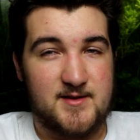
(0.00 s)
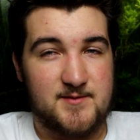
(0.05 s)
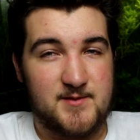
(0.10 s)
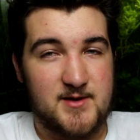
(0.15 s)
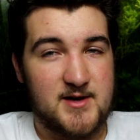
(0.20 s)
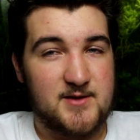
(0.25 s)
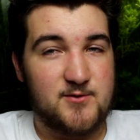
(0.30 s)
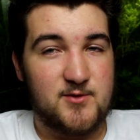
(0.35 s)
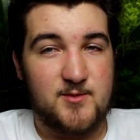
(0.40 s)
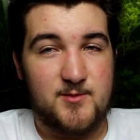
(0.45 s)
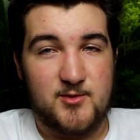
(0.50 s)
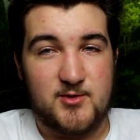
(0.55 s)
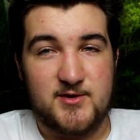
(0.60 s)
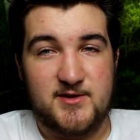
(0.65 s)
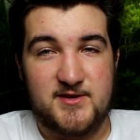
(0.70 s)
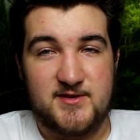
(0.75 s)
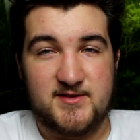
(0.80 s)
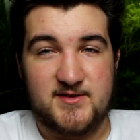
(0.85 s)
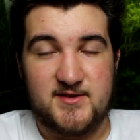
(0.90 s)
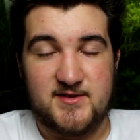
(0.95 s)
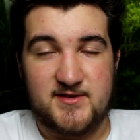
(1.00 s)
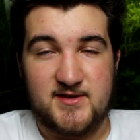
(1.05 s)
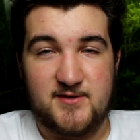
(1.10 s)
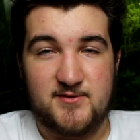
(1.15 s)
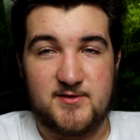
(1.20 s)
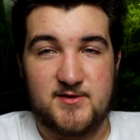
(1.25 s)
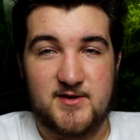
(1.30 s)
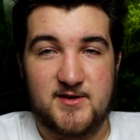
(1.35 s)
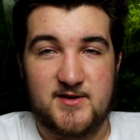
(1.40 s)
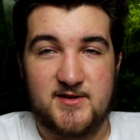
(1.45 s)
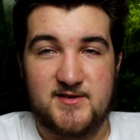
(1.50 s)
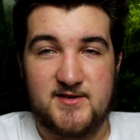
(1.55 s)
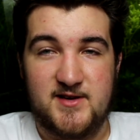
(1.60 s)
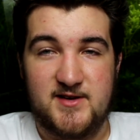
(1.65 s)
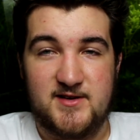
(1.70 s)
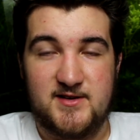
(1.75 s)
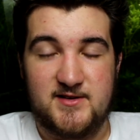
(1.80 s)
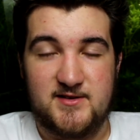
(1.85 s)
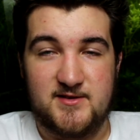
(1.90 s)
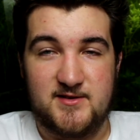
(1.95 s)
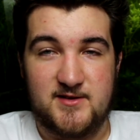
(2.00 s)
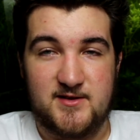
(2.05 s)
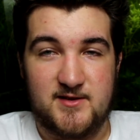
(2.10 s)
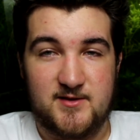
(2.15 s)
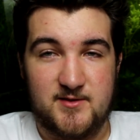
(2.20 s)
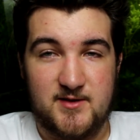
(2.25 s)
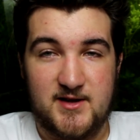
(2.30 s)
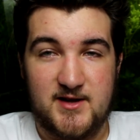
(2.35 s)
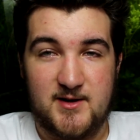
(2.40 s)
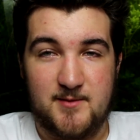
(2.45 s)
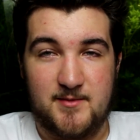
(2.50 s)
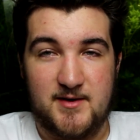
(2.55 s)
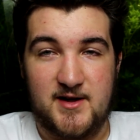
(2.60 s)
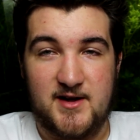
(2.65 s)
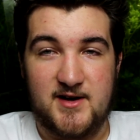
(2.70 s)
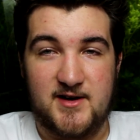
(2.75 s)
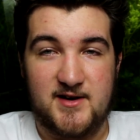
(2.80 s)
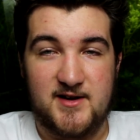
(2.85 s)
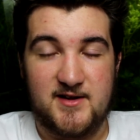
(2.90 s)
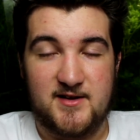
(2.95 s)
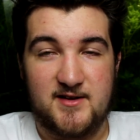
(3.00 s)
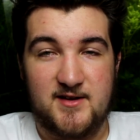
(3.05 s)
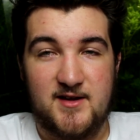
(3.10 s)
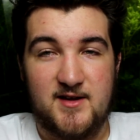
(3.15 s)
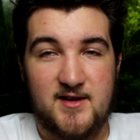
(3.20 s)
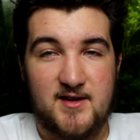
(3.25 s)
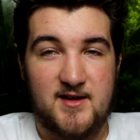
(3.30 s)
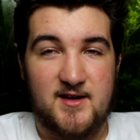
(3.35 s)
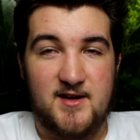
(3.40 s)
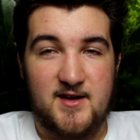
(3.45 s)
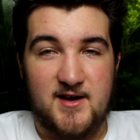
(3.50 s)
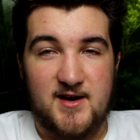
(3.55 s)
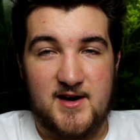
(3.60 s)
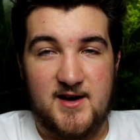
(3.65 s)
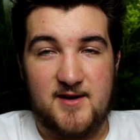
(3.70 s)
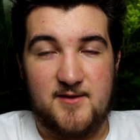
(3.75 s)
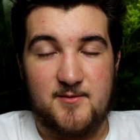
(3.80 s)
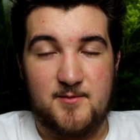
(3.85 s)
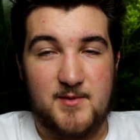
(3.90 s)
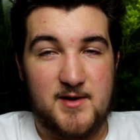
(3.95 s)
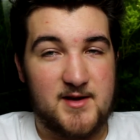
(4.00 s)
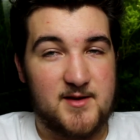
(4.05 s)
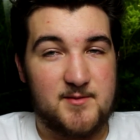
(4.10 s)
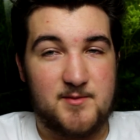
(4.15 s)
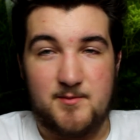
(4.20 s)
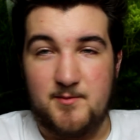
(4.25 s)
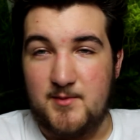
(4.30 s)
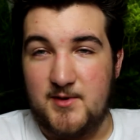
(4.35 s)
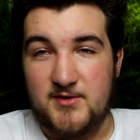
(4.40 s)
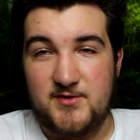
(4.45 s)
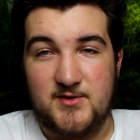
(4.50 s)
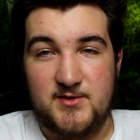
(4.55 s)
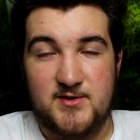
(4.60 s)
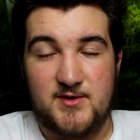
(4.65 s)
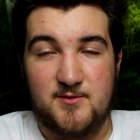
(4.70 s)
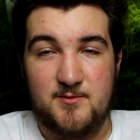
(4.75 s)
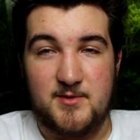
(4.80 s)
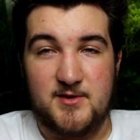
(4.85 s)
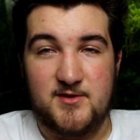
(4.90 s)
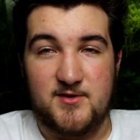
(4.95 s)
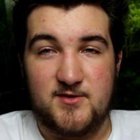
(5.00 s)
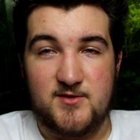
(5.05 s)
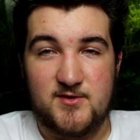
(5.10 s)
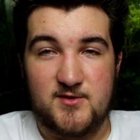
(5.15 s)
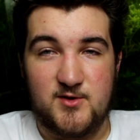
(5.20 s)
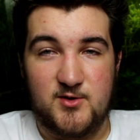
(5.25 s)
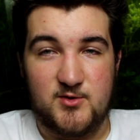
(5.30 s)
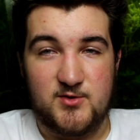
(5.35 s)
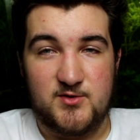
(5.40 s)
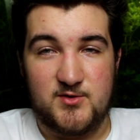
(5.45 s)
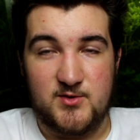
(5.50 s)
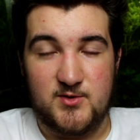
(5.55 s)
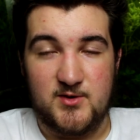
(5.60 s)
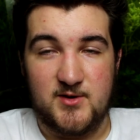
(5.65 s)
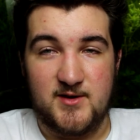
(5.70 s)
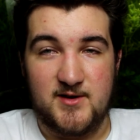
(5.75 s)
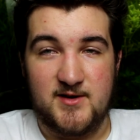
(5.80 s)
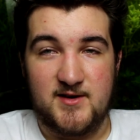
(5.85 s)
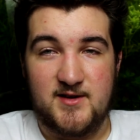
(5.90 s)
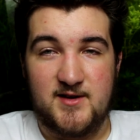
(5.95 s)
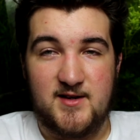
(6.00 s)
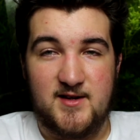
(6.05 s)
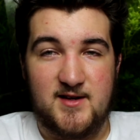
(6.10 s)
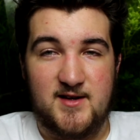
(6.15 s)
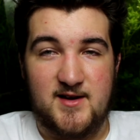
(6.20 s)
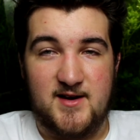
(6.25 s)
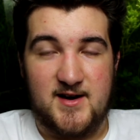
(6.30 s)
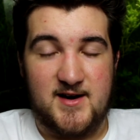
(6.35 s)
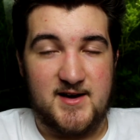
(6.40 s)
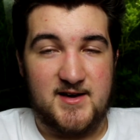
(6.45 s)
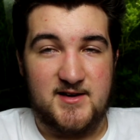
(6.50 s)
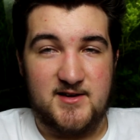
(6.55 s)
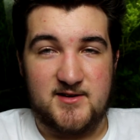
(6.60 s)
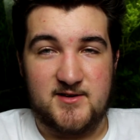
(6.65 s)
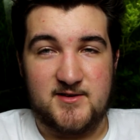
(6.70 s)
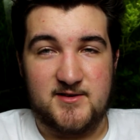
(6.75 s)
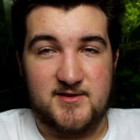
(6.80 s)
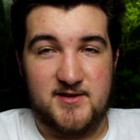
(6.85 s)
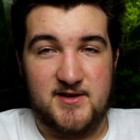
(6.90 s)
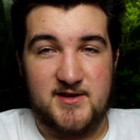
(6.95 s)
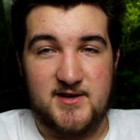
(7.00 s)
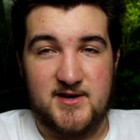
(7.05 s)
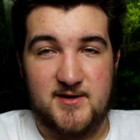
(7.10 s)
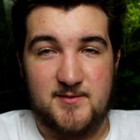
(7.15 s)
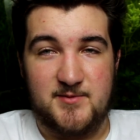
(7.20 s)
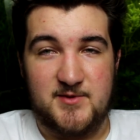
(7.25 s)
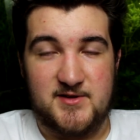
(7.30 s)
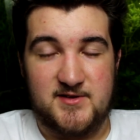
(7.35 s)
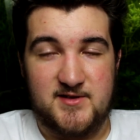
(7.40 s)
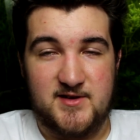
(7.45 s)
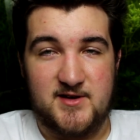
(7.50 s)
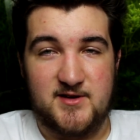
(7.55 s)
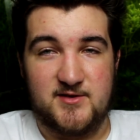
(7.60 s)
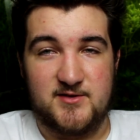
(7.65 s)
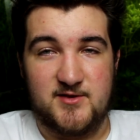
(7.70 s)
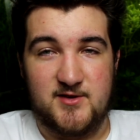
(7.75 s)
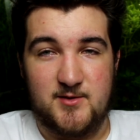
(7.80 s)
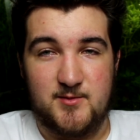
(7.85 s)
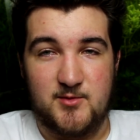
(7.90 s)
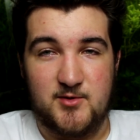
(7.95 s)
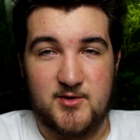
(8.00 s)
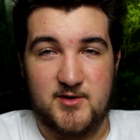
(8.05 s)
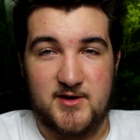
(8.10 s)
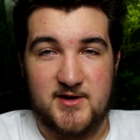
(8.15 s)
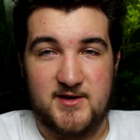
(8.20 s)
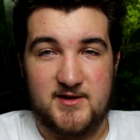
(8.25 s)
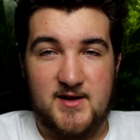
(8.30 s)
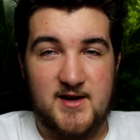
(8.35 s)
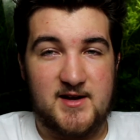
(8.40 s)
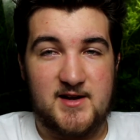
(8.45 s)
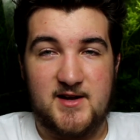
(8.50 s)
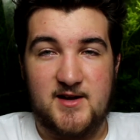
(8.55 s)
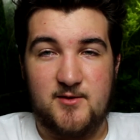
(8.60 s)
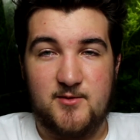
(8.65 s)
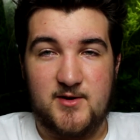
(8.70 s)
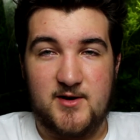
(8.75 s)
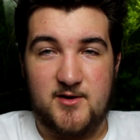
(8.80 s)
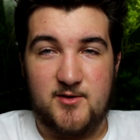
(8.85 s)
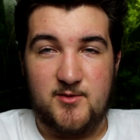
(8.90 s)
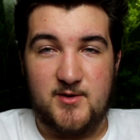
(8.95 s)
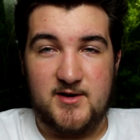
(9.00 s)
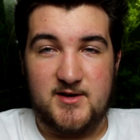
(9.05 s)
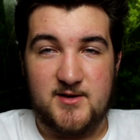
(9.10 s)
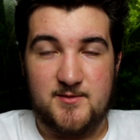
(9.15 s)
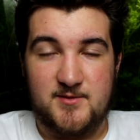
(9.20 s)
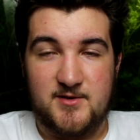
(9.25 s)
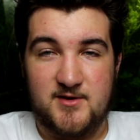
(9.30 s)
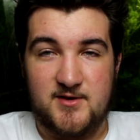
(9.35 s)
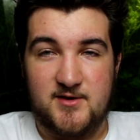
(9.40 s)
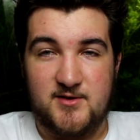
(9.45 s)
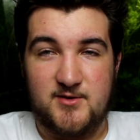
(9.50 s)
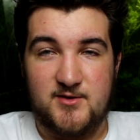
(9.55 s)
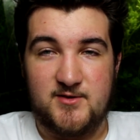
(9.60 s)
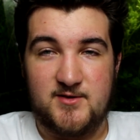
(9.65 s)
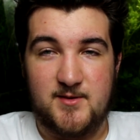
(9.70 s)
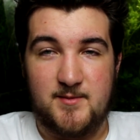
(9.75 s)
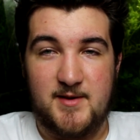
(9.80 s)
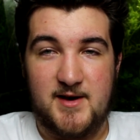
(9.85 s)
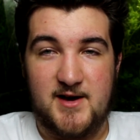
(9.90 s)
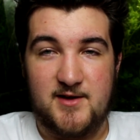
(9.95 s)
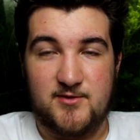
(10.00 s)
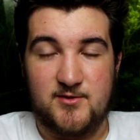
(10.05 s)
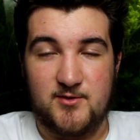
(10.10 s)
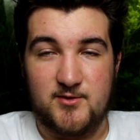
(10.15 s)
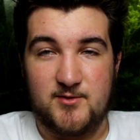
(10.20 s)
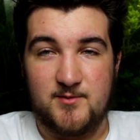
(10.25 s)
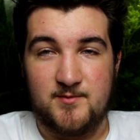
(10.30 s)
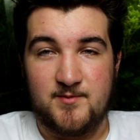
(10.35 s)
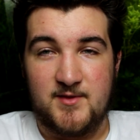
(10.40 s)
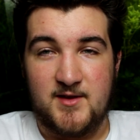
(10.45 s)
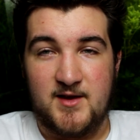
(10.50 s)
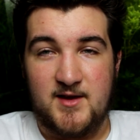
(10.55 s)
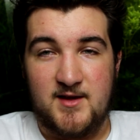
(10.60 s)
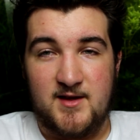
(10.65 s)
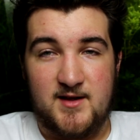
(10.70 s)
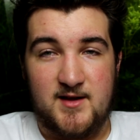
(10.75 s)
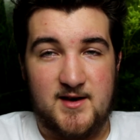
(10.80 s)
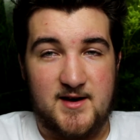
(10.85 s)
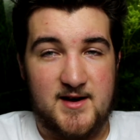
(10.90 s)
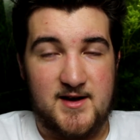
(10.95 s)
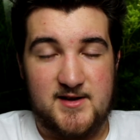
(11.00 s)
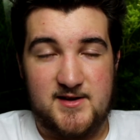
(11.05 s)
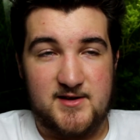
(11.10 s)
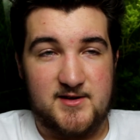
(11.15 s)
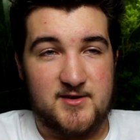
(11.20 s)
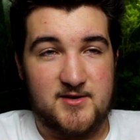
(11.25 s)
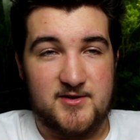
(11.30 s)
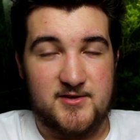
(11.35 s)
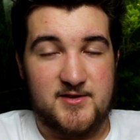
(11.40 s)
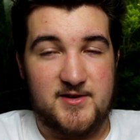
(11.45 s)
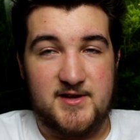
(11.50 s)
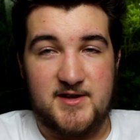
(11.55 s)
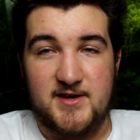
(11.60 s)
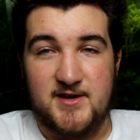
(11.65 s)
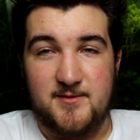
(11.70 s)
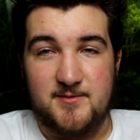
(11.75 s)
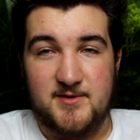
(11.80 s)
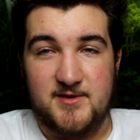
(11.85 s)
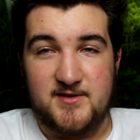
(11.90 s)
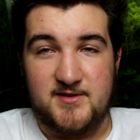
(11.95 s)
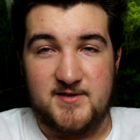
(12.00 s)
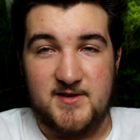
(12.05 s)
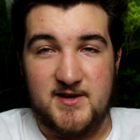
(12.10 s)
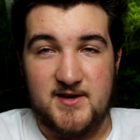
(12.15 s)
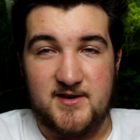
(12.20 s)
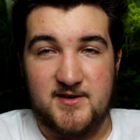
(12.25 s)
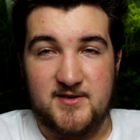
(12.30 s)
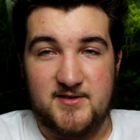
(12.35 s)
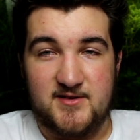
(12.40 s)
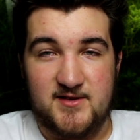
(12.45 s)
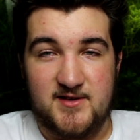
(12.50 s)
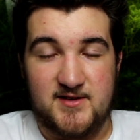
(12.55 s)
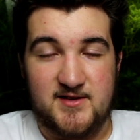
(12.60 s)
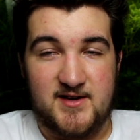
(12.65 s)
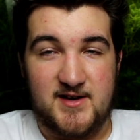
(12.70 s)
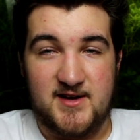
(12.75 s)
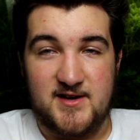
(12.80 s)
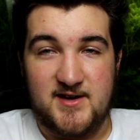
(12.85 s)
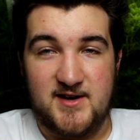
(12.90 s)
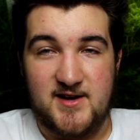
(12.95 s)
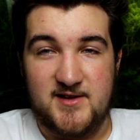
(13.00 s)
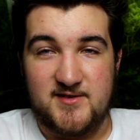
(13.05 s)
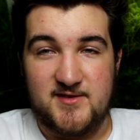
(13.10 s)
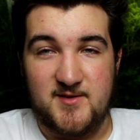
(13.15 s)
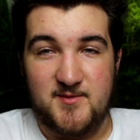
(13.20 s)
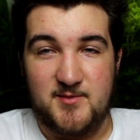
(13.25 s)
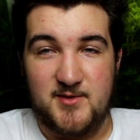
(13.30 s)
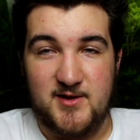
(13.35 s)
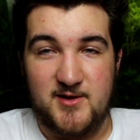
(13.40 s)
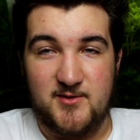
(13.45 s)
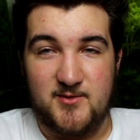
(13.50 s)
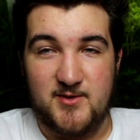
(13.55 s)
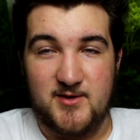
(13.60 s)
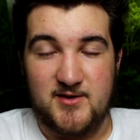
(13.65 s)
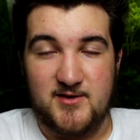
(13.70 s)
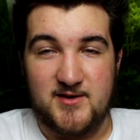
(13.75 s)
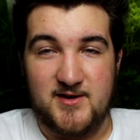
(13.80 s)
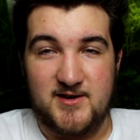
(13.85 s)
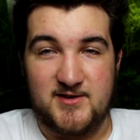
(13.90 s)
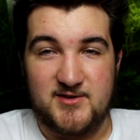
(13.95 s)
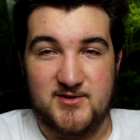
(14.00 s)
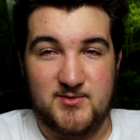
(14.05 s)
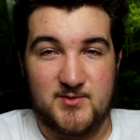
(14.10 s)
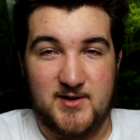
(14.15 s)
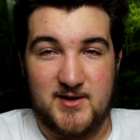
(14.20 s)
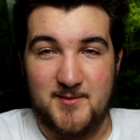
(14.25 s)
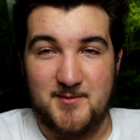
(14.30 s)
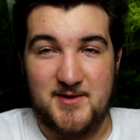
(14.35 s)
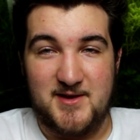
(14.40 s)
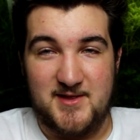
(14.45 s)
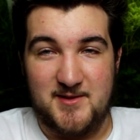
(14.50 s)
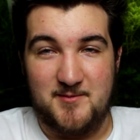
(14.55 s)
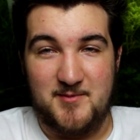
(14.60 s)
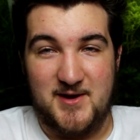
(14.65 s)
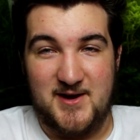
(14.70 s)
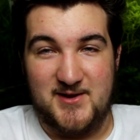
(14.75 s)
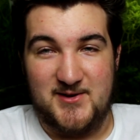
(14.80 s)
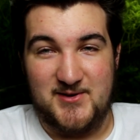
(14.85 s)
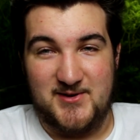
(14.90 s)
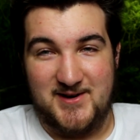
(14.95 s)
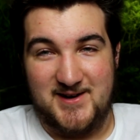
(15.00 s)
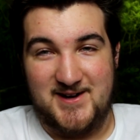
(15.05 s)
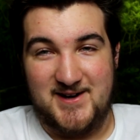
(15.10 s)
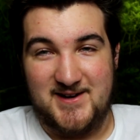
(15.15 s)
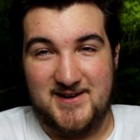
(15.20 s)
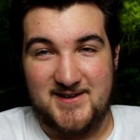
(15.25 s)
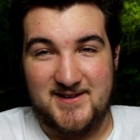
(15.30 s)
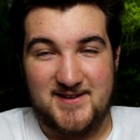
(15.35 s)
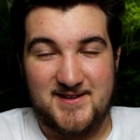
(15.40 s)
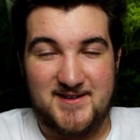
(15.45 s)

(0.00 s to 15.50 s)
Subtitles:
every morning since I've started taking the antibiotic, my muscles have been so sore I can hardly get up the stairs in the morning. At night when I wake up to go use the bathroom, I can hardly get up the stairs, and I contemplate whether I just want to pee the bed or not.